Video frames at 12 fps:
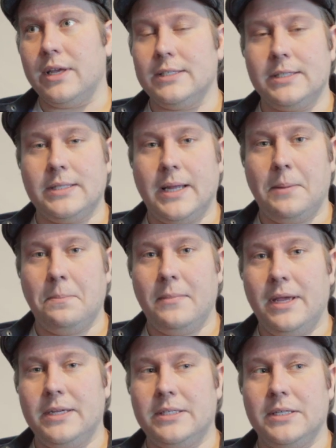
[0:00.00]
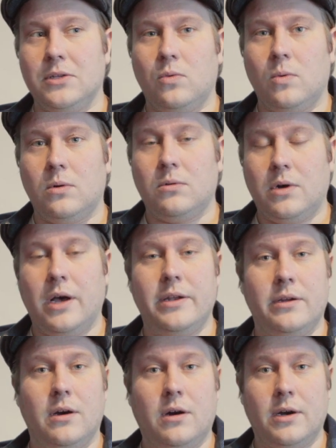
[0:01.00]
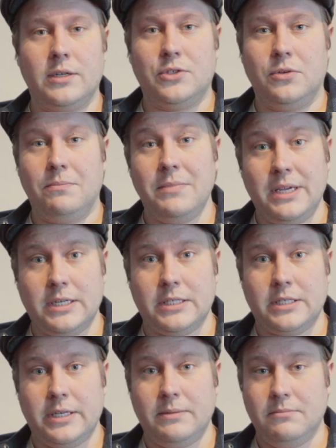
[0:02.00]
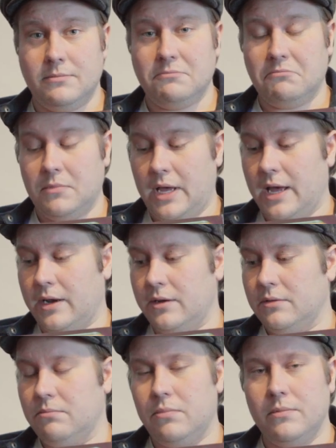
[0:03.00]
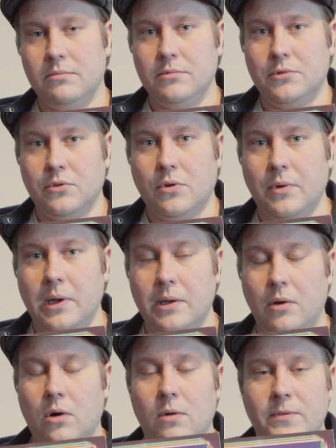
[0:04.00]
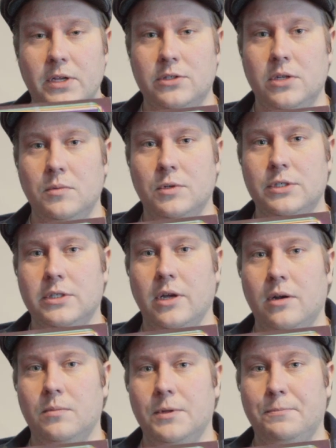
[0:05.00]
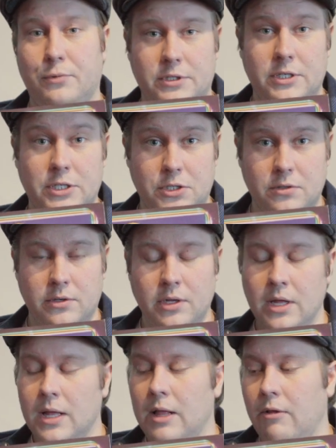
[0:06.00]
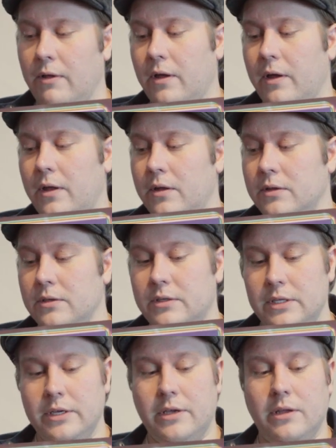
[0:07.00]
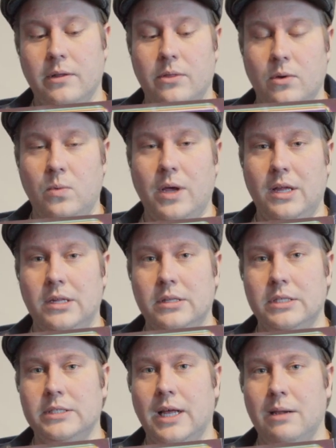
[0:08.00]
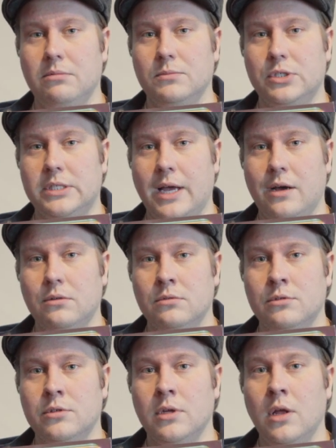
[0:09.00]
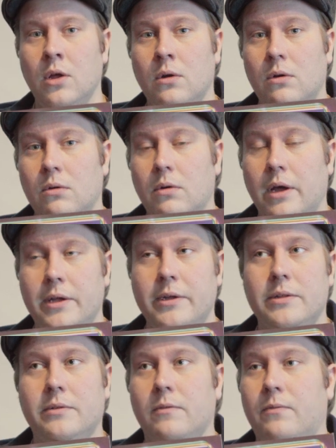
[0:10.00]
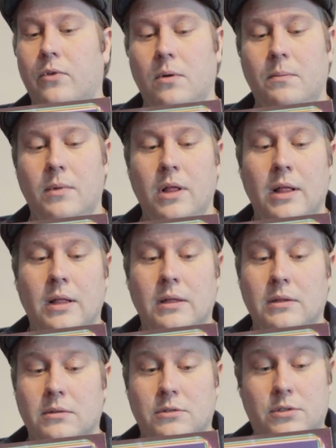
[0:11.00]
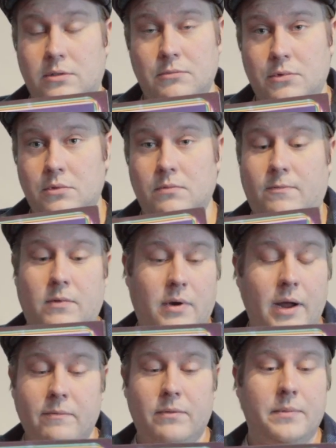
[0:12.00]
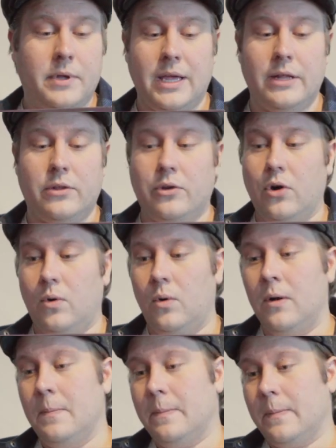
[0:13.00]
guess that makes it kind of hard to mix. And it obviously was done with precision. I dig the way this album sounds right from the get-go.